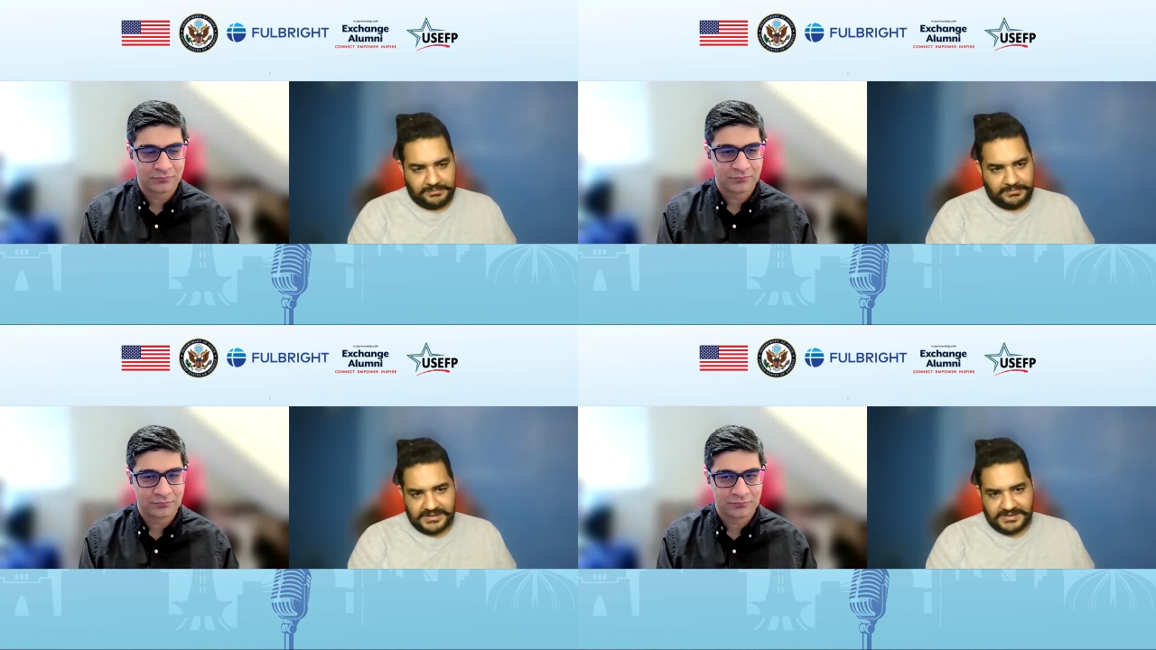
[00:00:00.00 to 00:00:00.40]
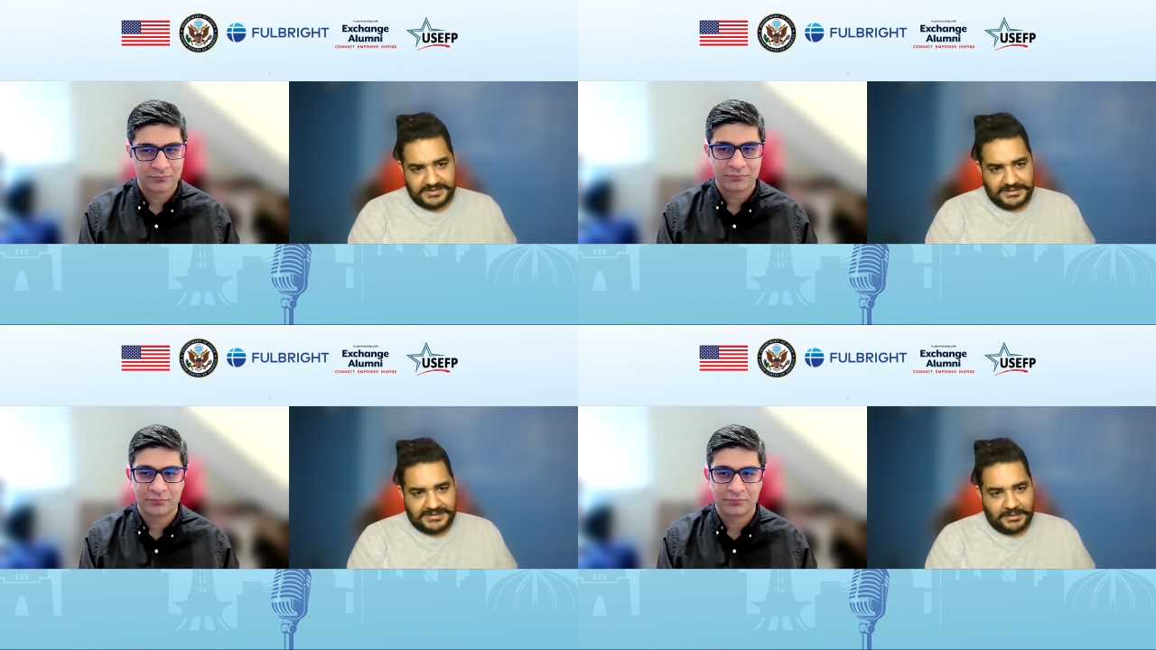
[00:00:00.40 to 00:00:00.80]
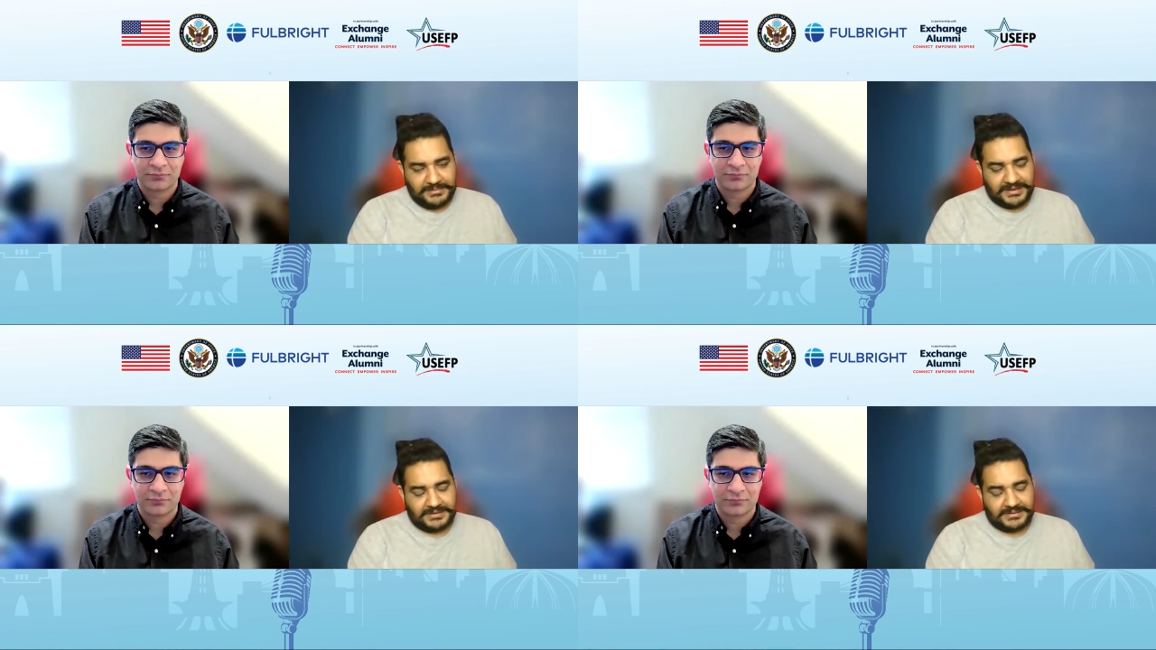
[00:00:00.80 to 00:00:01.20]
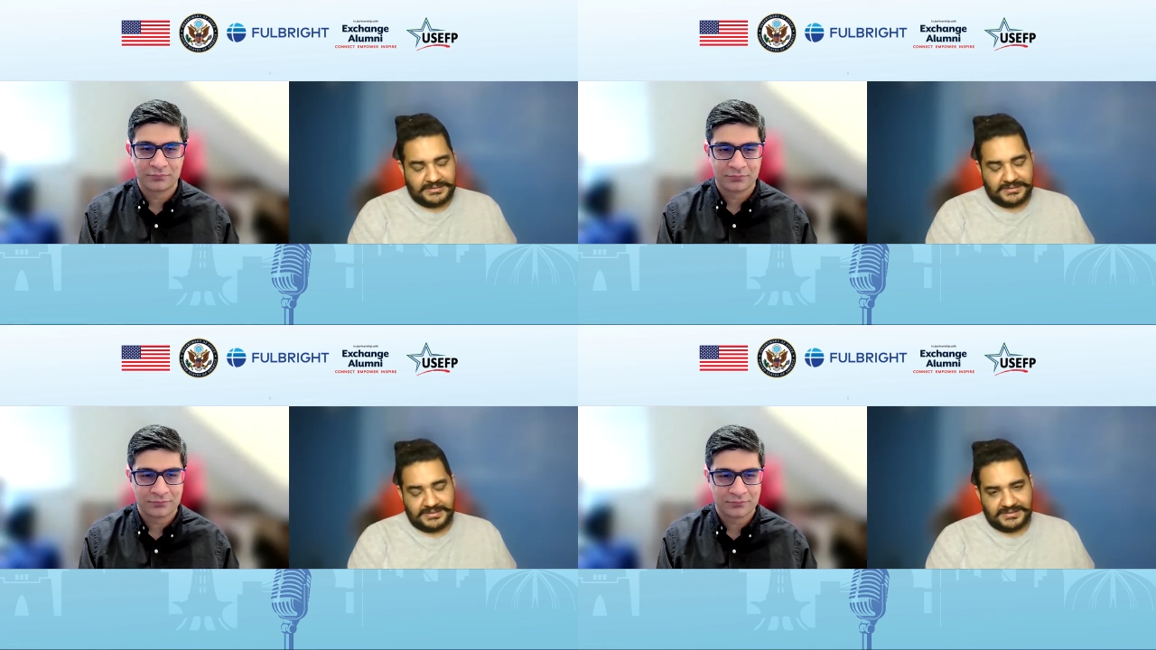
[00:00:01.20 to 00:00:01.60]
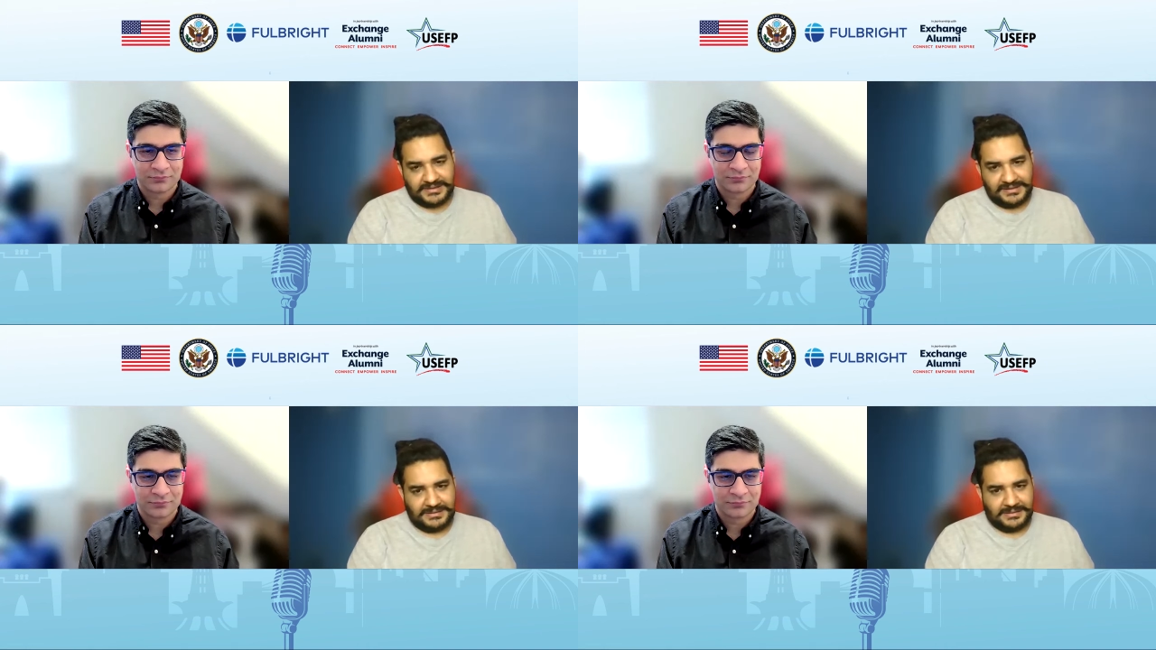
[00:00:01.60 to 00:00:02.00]
Speaker 1: is still something
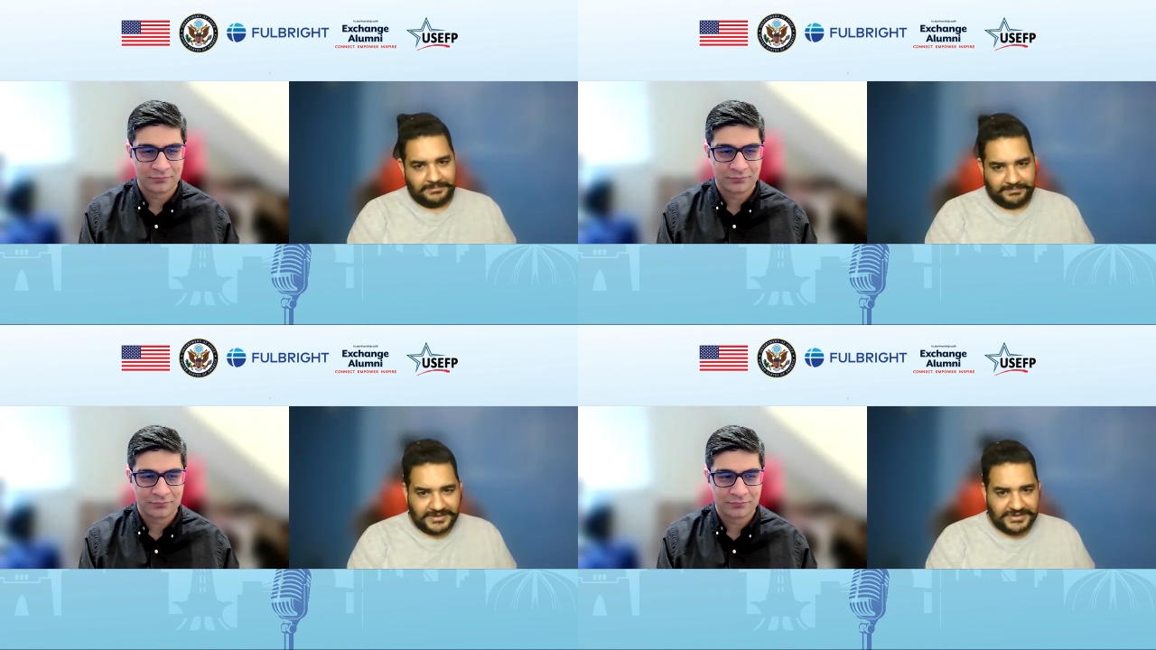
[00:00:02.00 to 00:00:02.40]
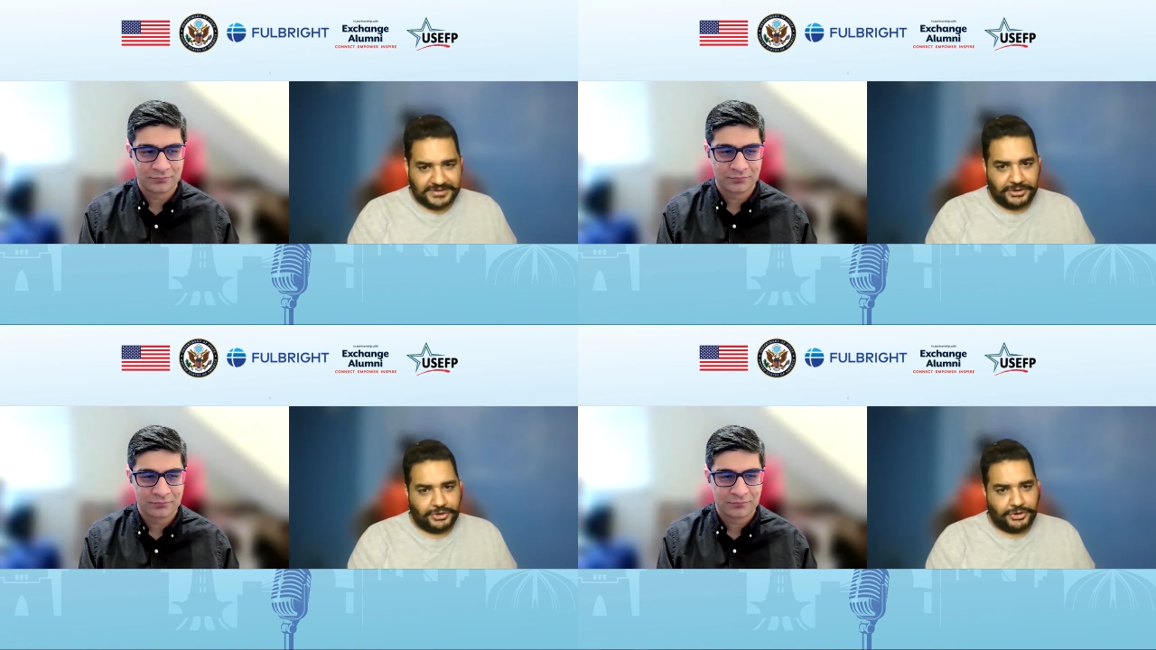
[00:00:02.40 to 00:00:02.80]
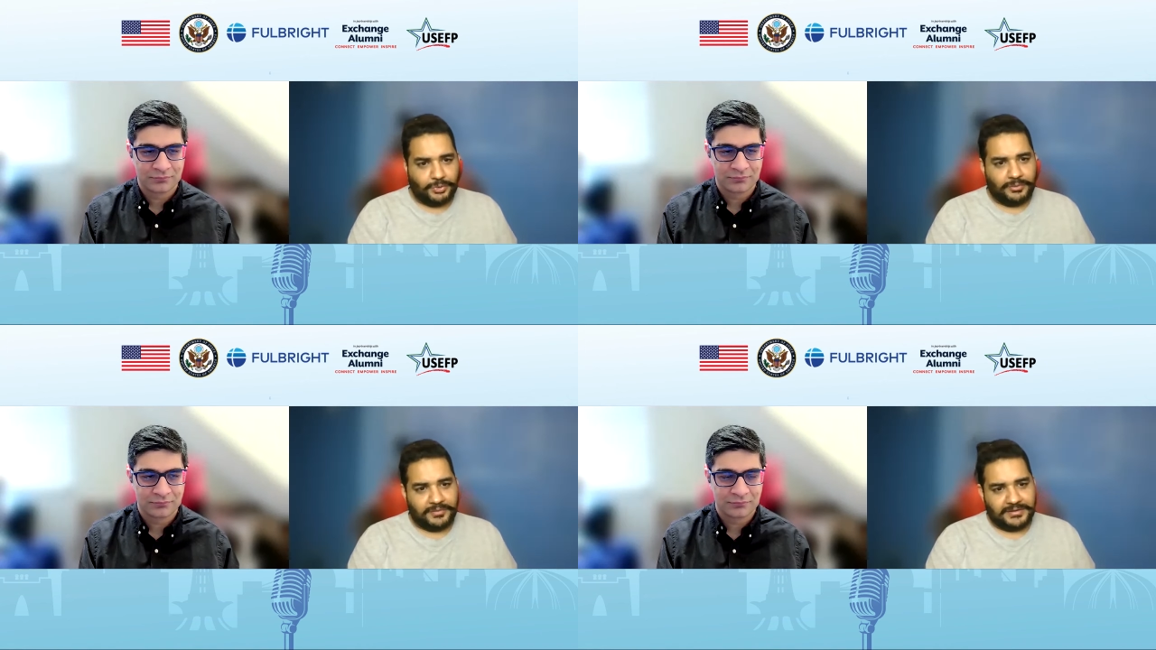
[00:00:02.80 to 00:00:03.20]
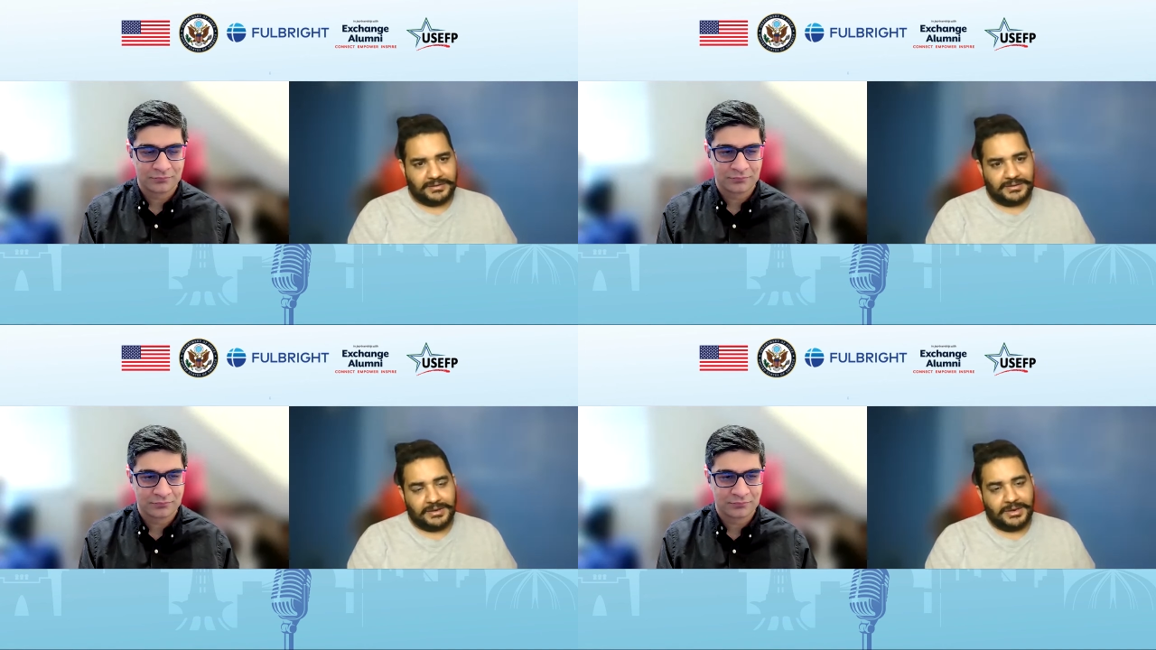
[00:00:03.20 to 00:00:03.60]
still considered new over here.